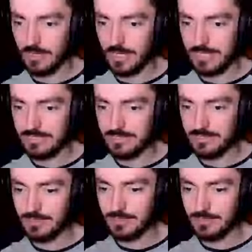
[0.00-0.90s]
I,
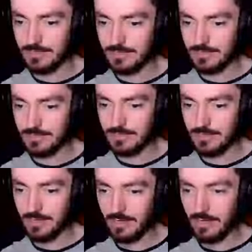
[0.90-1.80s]
I,
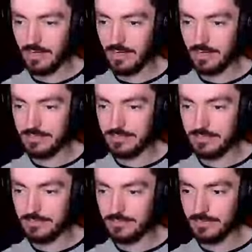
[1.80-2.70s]
I, I
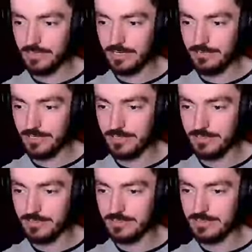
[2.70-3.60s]
don't know what I've done.
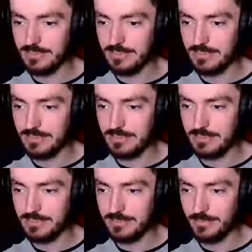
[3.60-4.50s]

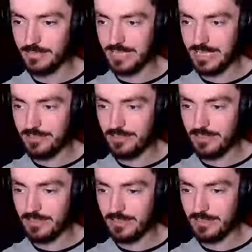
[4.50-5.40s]
I don't know what the action
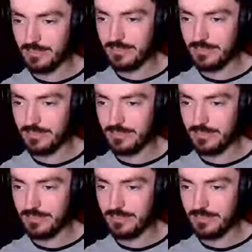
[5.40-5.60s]
is.